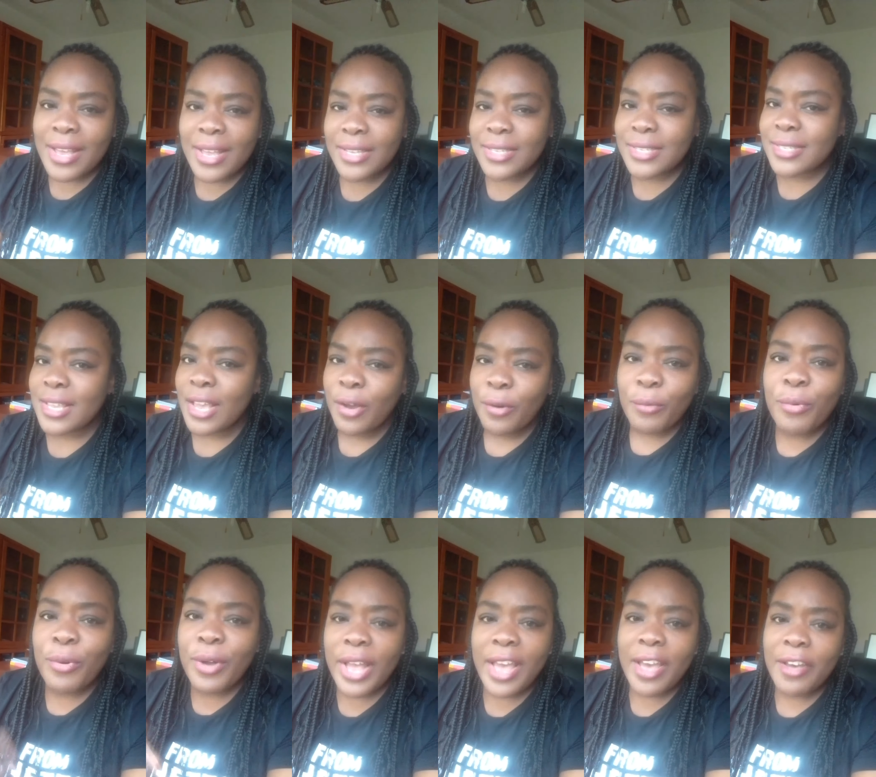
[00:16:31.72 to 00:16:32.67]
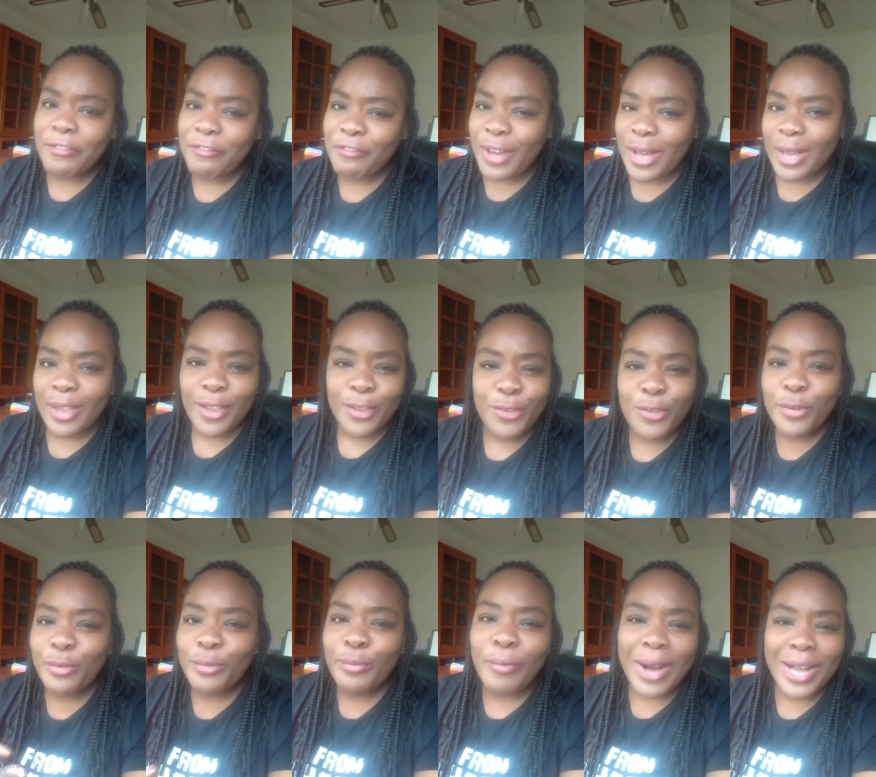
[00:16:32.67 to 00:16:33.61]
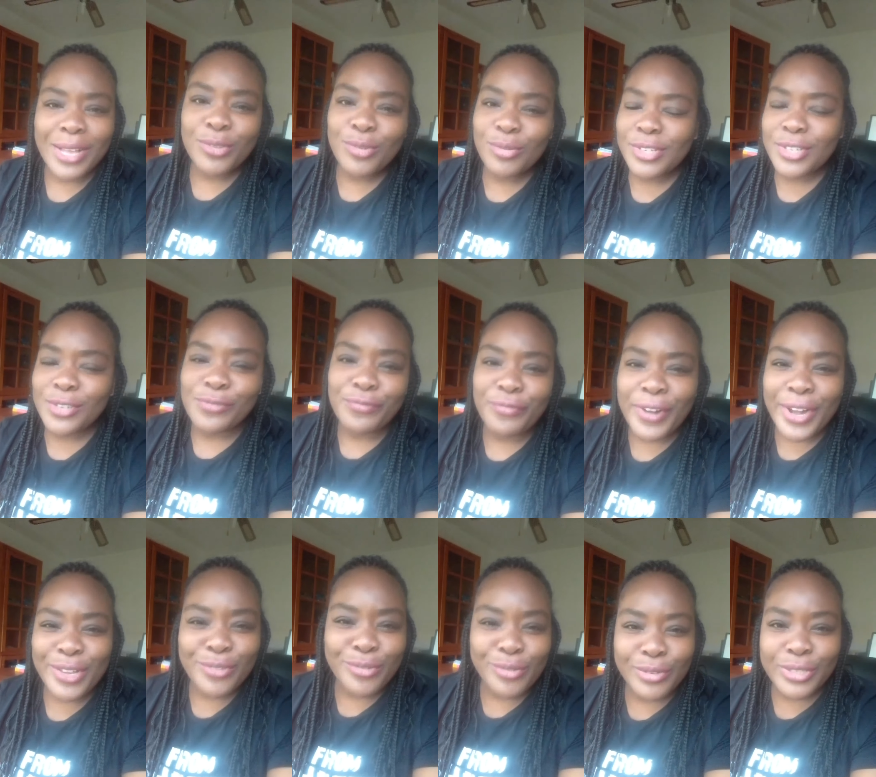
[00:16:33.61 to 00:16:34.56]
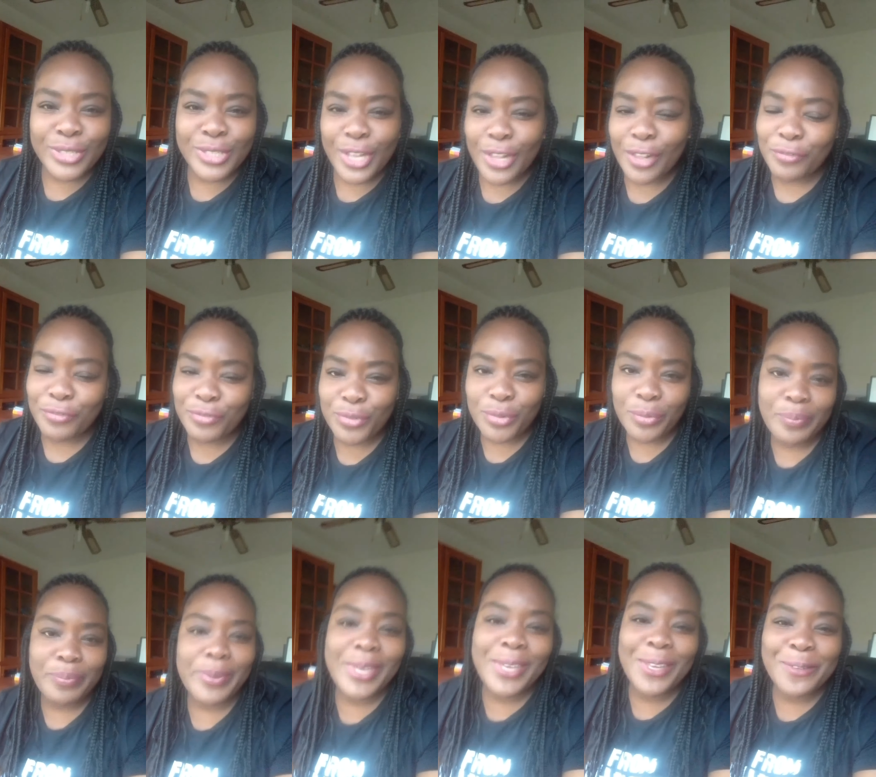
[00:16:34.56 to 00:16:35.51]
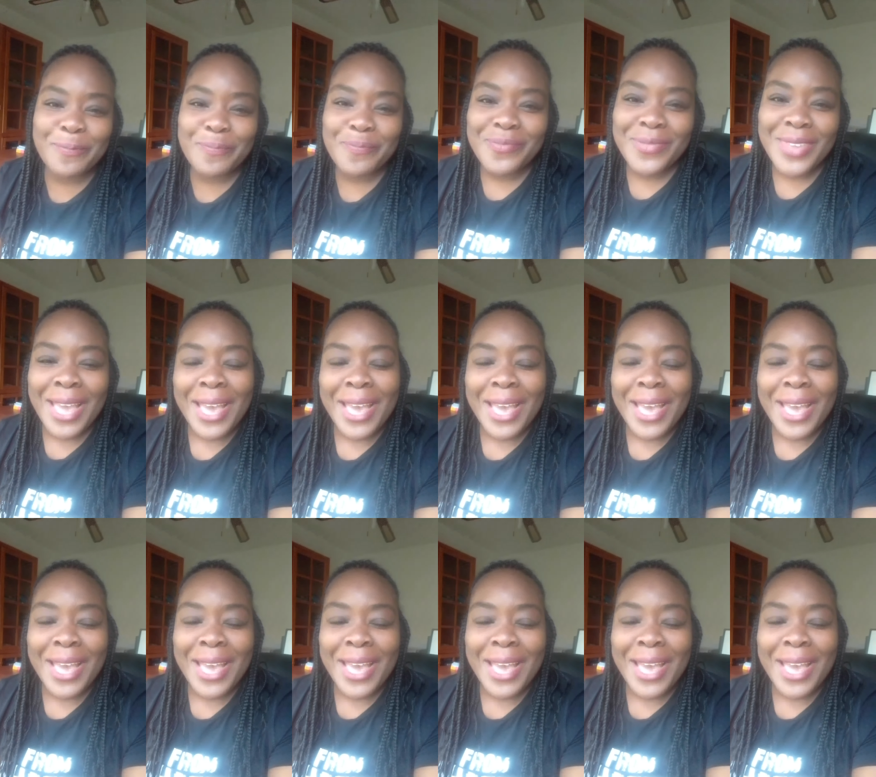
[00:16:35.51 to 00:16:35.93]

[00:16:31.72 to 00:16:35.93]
as whoever you want to define yourself to be.